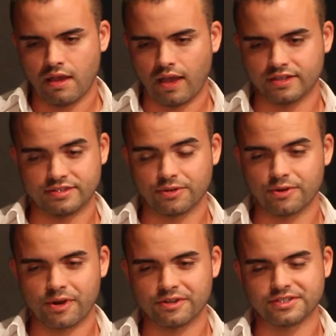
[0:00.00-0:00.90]
I still
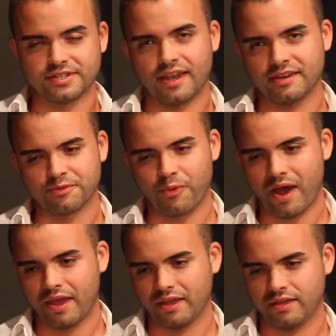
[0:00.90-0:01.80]
don't understand it,
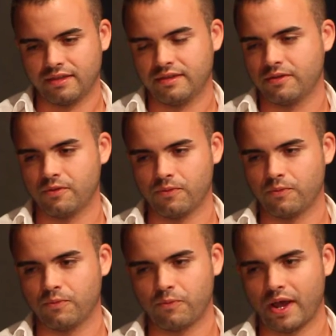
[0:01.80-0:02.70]
why
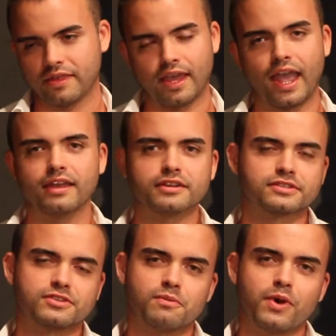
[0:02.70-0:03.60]
they hate us
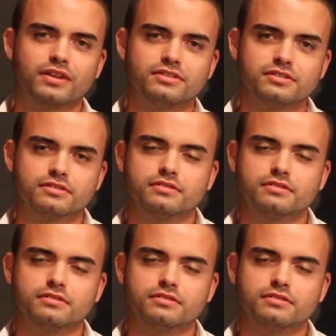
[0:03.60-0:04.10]
so much.